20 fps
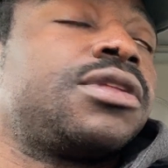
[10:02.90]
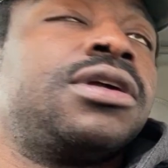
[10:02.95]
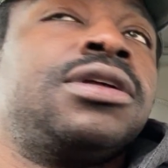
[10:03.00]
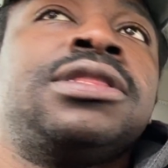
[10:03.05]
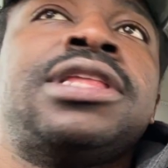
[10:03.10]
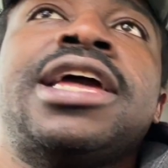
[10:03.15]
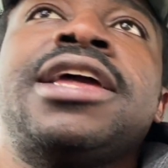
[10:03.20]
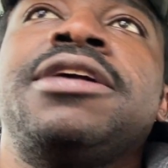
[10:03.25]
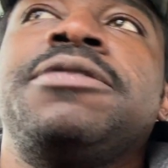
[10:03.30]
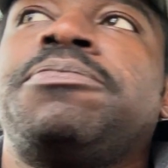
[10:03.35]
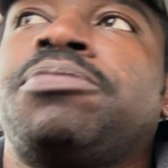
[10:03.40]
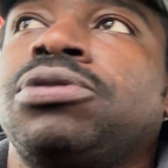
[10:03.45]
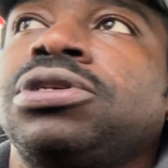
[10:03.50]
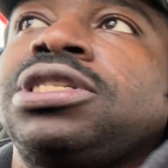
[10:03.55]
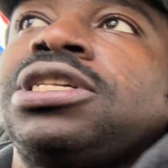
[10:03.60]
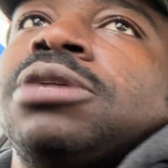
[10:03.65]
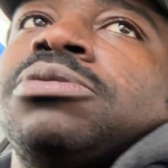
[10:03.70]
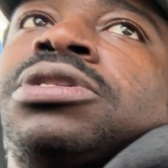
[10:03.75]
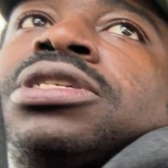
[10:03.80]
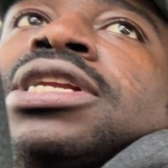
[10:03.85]
they
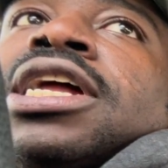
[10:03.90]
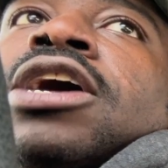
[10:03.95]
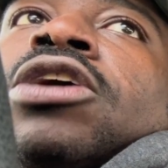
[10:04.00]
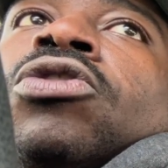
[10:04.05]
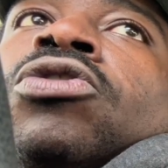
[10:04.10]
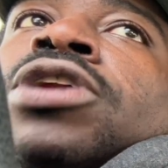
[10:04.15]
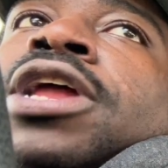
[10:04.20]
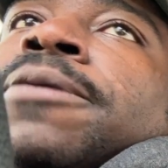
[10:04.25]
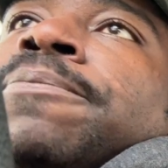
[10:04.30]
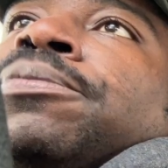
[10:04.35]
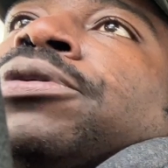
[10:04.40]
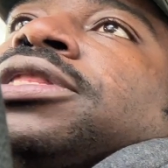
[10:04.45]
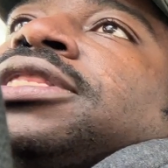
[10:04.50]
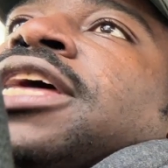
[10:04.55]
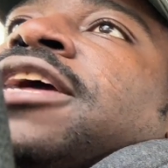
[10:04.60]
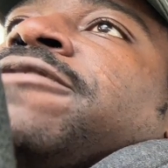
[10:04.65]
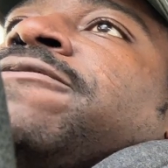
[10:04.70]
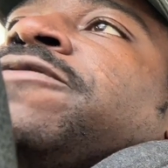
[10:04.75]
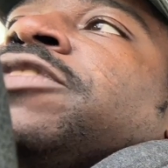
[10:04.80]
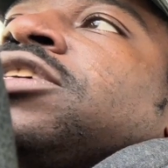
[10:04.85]
perception out or they put
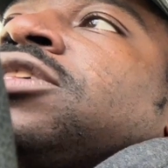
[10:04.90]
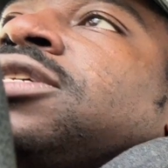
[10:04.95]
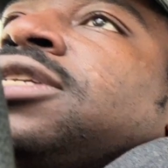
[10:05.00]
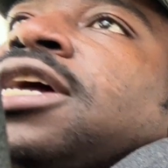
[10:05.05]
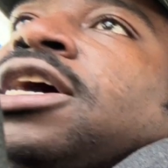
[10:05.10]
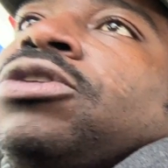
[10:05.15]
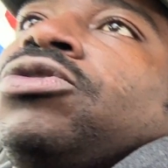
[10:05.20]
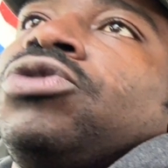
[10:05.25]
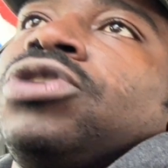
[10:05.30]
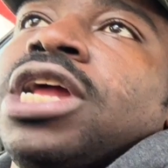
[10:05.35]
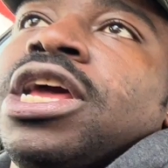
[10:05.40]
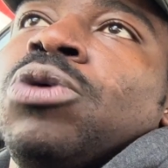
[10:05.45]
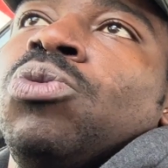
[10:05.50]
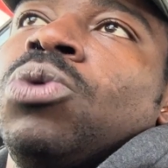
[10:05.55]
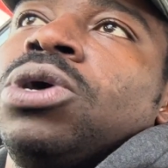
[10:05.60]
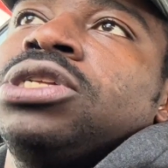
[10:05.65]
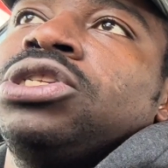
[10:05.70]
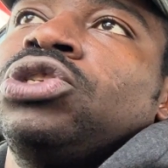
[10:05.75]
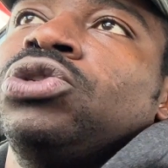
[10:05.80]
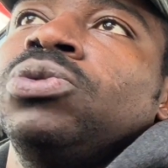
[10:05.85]
their vision out or they
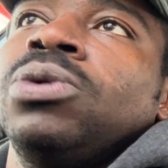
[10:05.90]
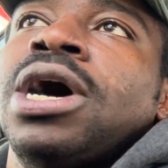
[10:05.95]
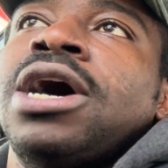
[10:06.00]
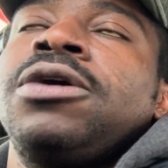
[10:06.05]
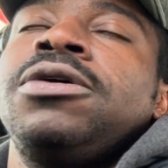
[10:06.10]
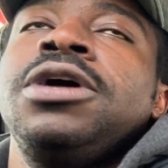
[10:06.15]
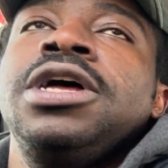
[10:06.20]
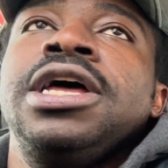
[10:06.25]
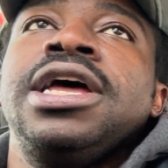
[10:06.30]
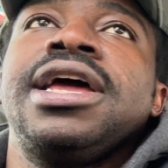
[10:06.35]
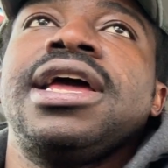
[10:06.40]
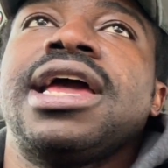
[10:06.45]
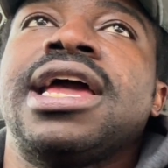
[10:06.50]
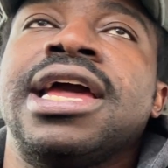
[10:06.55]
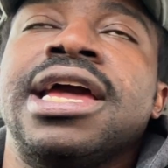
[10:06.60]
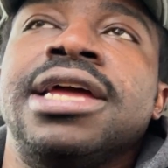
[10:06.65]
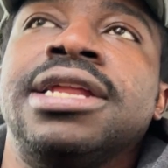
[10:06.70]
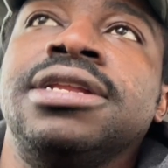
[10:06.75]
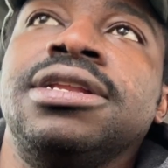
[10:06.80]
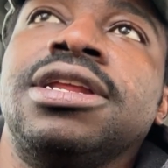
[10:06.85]
want to out
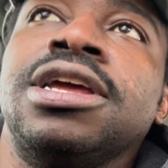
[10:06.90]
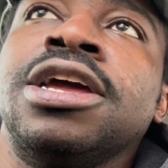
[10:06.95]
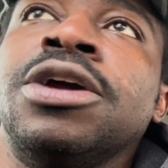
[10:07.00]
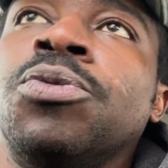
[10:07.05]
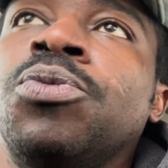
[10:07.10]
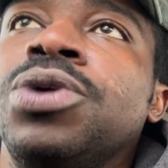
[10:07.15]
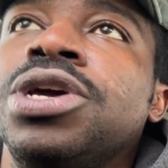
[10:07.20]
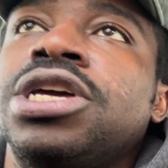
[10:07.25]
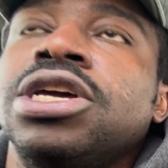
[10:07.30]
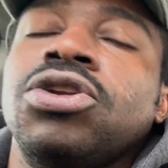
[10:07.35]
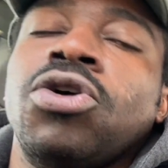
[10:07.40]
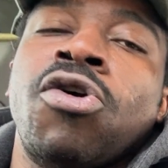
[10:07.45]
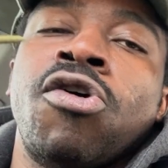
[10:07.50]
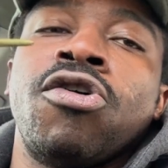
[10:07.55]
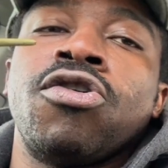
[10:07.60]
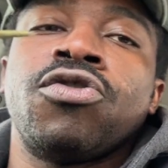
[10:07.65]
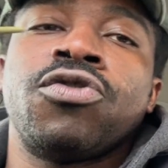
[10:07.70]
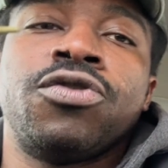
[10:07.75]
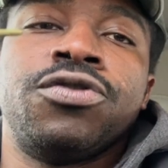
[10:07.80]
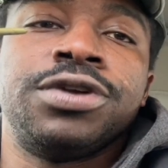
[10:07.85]
and and we can all
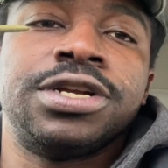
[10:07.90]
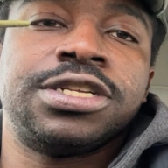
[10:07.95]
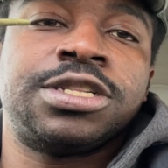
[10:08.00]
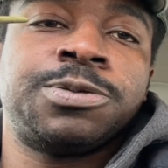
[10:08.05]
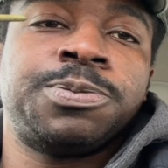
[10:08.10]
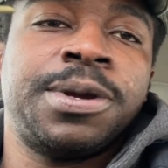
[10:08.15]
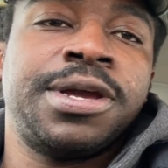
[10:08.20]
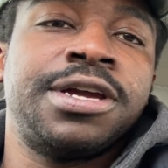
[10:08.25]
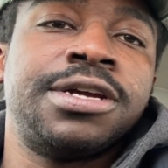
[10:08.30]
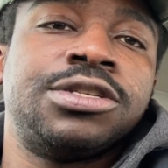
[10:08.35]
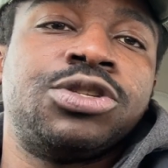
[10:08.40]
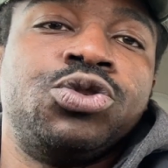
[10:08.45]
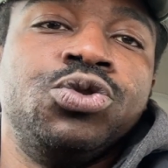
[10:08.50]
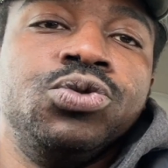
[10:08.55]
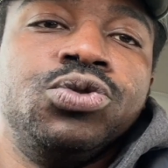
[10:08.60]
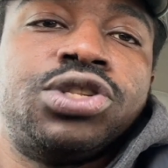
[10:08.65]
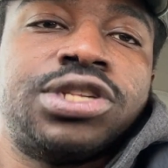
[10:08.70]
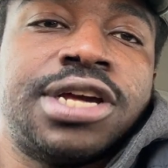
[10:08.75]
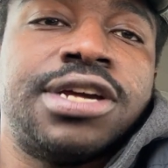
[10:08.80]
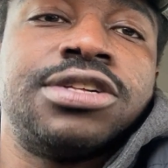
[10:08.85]
grow and expand to
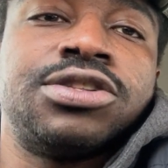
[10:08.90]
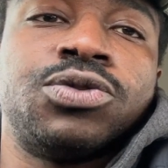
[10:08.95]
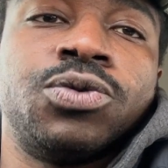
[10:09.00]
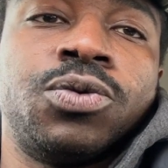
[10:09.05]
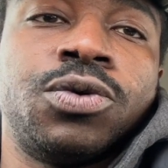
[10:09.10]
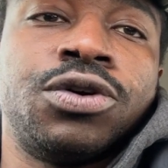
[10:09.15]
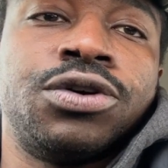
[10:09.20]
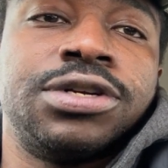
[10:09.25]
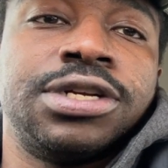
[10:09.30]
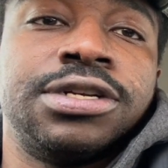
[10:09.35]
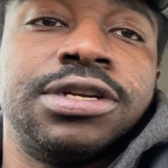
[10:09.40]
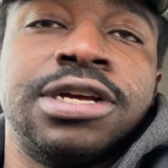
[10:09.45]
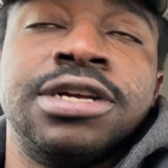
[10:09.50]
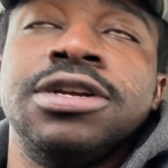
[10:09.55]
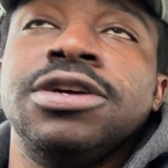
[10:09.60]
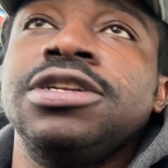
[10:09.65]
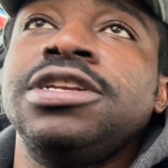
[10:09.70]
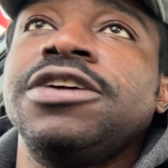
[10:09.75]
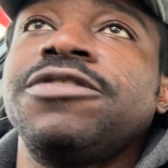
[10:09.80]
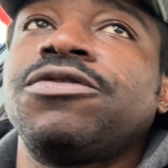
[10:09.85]
change the world in, in
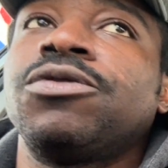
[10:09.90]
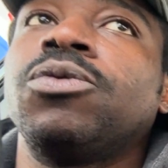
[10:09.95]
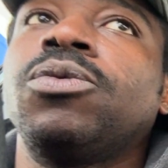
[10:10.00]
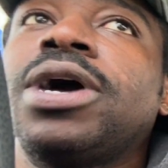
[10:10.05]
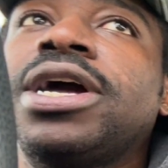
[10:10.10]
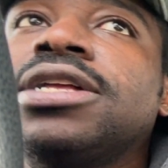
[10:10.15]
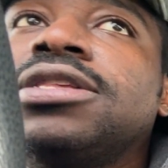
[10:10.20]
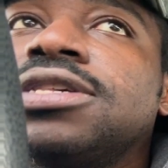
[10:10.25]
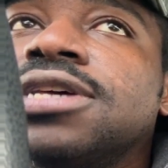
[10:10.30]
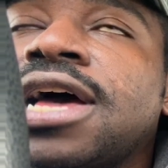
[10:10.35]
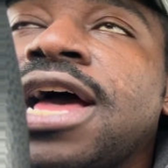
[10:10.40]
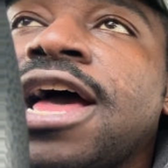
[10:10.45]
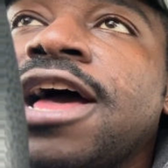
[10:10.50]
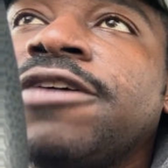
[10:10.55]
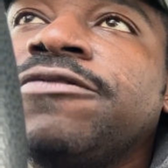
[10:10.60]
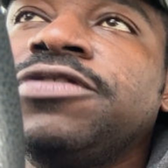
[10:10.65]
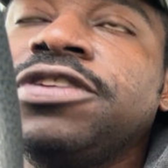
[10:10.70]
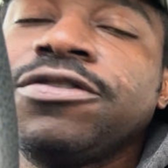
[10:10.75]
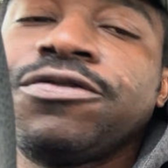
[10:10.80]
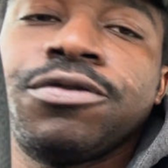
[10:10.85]
a different way to
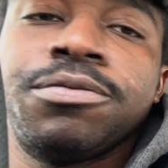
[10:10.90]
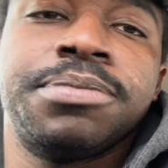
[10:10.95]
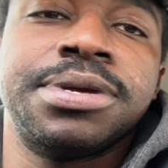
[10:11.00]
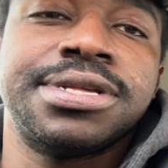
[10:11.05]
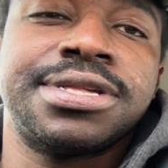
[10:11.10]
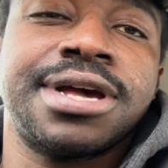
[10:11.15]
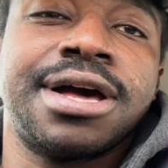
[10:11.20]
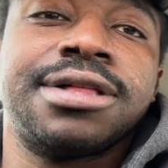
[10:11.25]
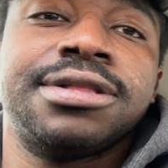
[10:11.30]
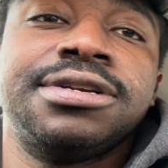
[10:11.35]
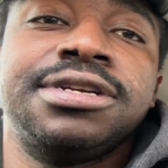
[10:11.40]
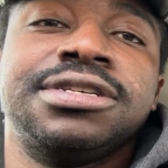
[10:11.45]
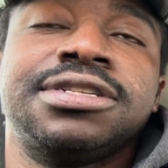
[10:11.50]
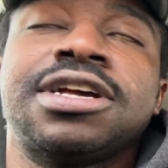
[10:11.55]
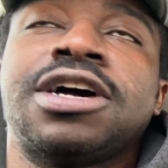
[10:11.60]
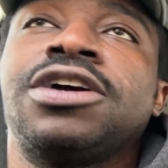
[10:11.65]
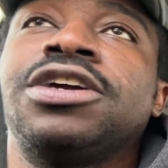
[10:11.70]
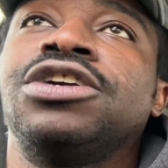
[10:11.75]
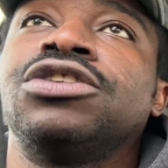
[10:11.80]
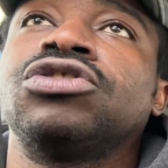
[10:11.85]
have different mentalities
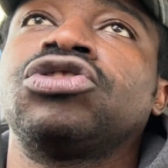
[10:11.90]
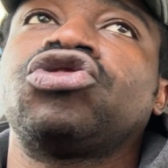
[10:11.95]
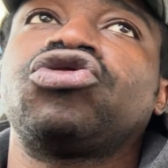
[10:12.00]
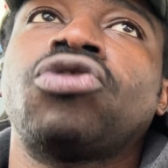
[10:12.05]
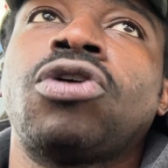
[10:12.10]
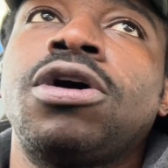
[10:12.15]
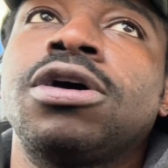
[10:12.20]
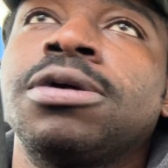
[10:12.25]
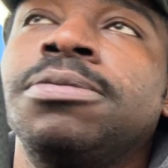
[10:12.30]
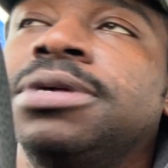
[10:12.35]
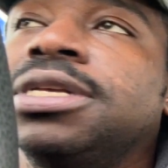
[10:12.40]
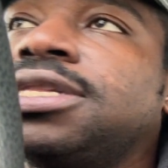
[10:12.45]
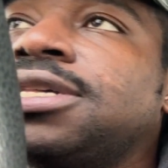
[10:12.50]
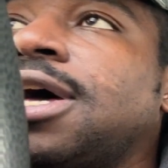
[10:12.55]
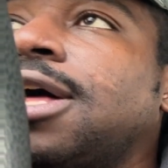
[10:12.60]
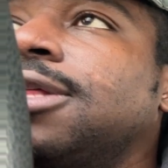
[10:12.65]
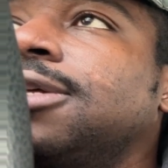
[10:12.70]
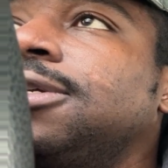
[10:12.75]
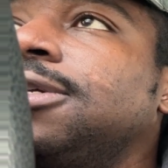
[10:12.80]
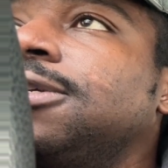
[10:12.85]
out here stronger
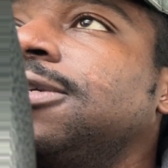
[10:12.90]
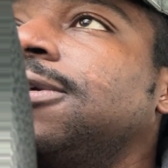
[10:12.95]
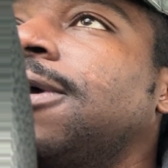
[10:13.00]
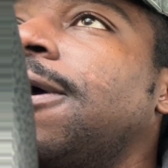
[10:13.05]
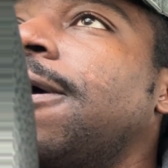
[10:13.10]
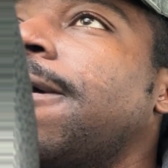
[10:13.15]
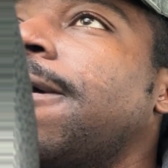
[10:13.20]
mentalities